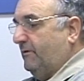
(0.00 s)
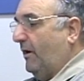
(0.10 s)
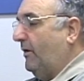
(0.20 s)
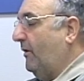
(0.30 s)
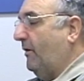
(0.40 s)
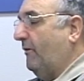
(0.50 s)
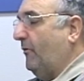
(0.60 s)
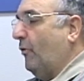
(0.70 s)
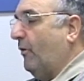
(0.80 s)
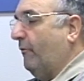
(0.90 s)
Uh,
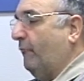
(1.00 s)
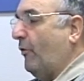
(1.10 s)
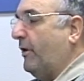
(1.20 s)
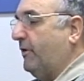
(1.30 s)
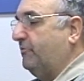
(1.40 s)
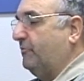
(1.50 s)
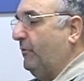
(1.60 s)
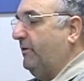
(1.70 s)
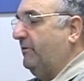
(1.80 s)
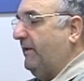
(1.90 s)
uh, uh an erotica
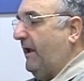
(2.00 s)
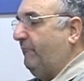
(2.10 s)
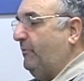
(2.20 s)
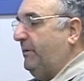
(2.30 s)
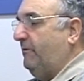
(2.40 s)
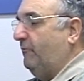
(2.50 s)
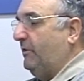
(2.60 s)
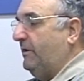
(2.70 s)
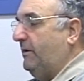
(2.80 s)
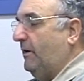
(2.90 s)
story? Do they have to be
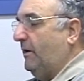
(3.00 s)
really?